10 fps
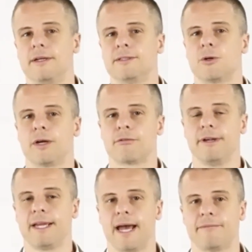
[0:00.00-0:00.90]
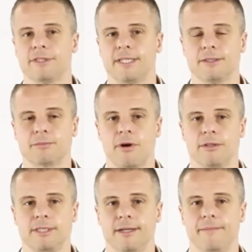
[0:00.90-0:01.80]
So quick recap for sales
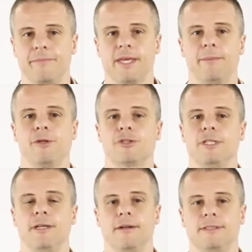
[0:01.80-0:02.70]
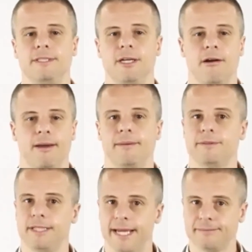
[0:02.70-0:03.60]
pros here: keeping your CRM up
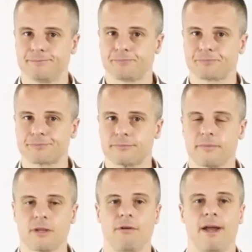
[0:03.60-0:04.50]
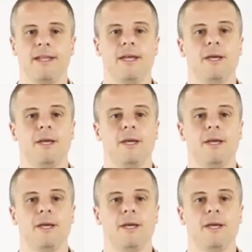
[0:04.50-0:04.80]
to date, right?